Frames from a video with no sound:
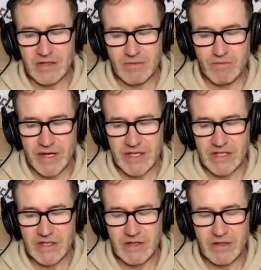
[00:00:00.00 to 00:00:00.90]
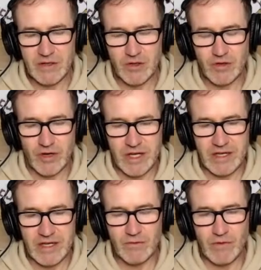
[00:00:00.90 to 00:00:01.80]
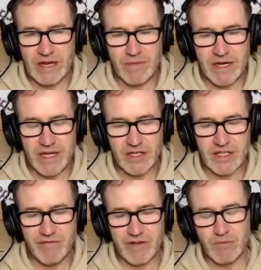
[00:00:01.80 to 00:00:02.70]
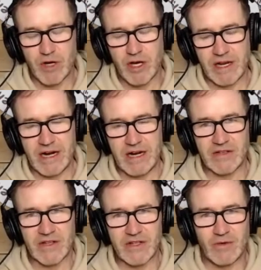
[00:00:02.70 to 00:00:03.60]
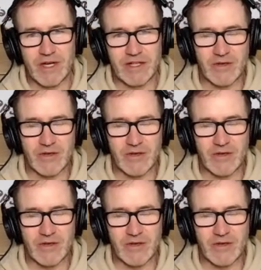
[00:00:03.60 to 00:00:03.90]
some nice tree recommendations for small gardens and so on.